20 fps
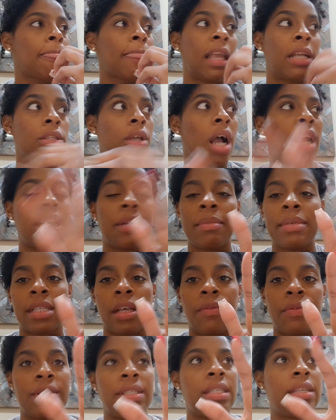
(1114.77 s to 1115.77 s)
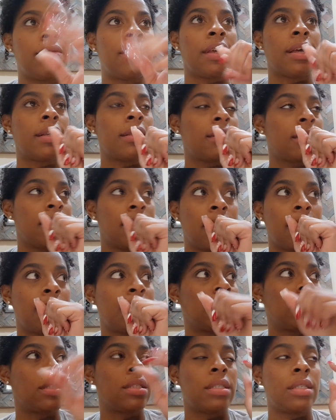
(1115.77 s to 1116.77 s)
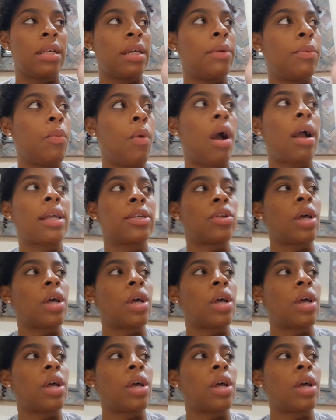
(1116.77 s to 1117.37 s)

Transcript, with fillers: I'm talking to myself in CVS. I'm just, I'm walking.